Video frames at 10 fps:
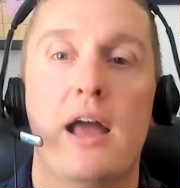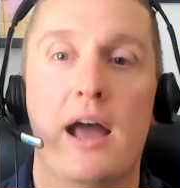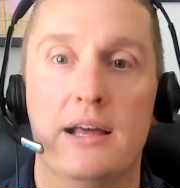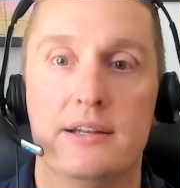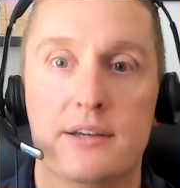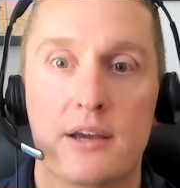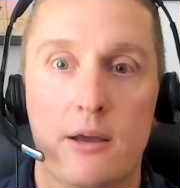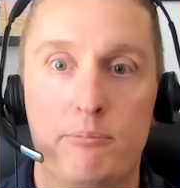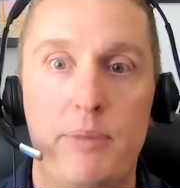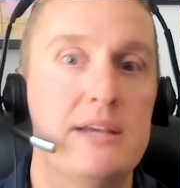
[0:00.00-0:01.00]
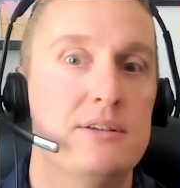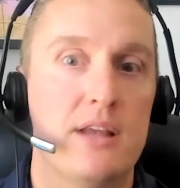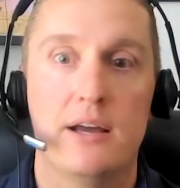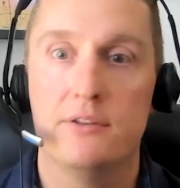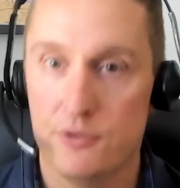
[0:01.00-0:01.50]
And based
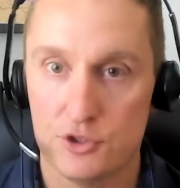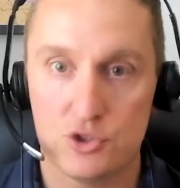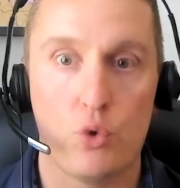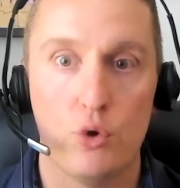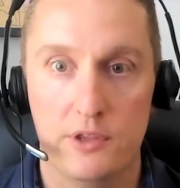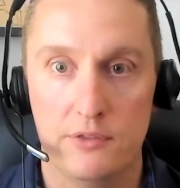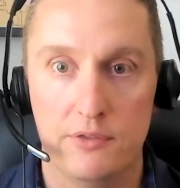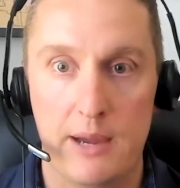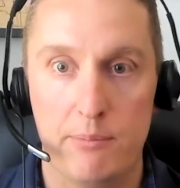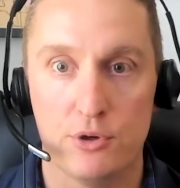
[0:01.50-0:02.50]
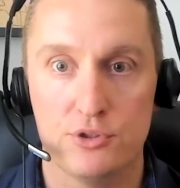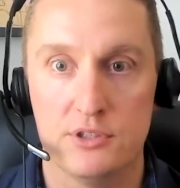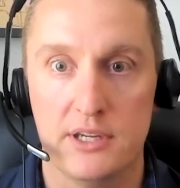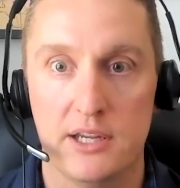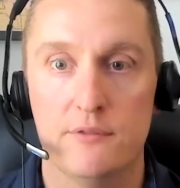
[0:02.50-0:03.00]
on the score that that
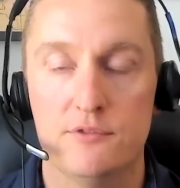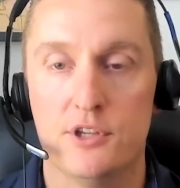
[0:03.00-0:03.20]
person gives,